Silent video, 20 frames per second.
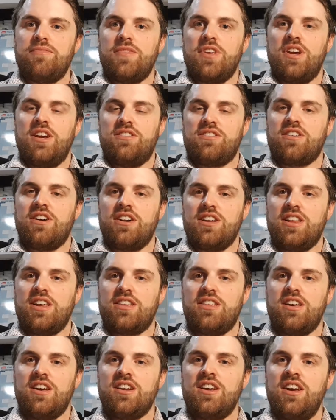It's kind of like
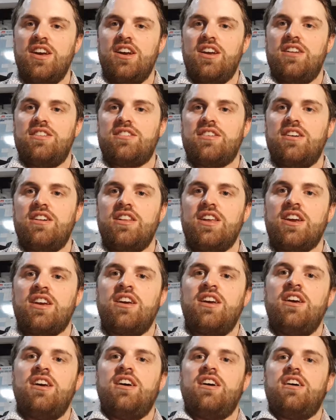that. It's kind of like
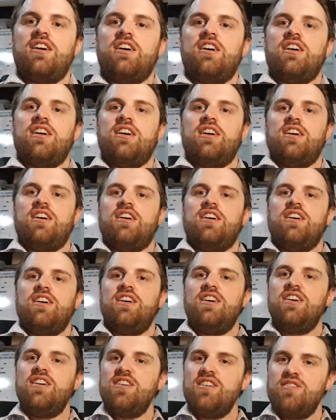
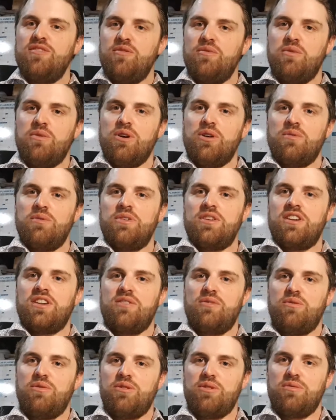what
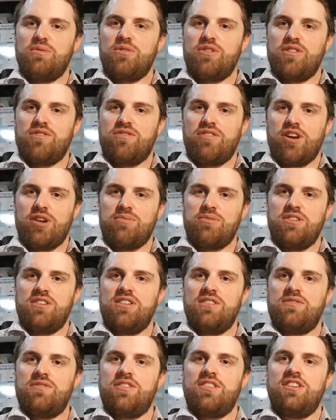would have happened
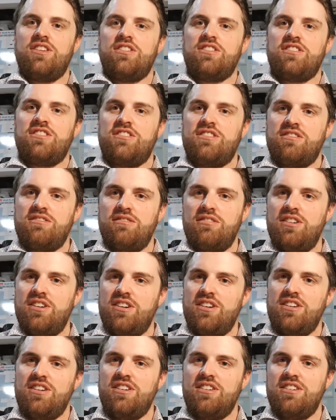if these
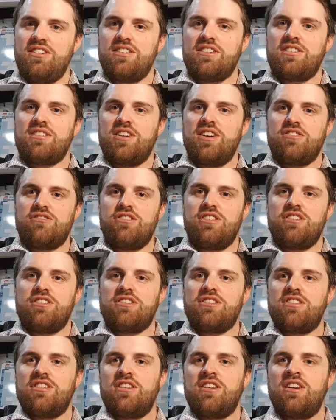
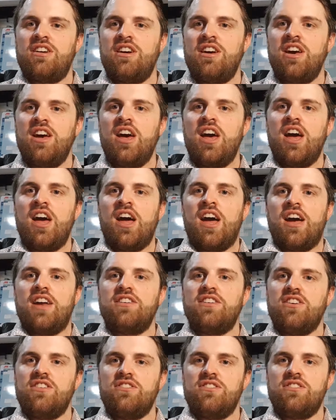countries had
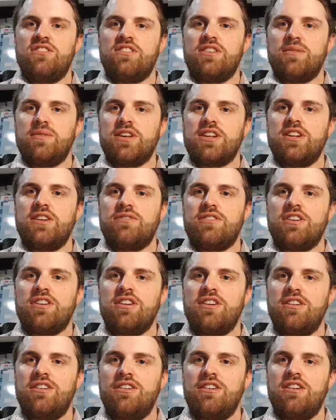done something different
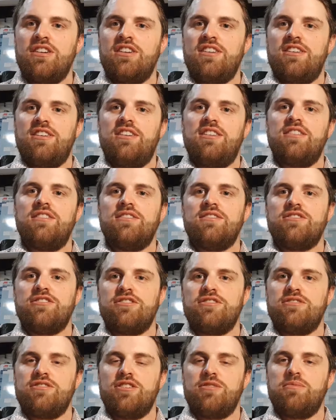in
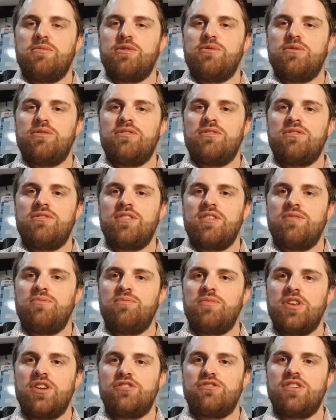its certain moment of
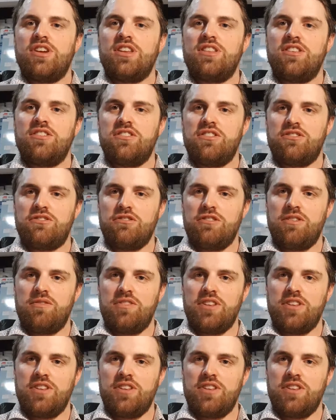history. And this is sort of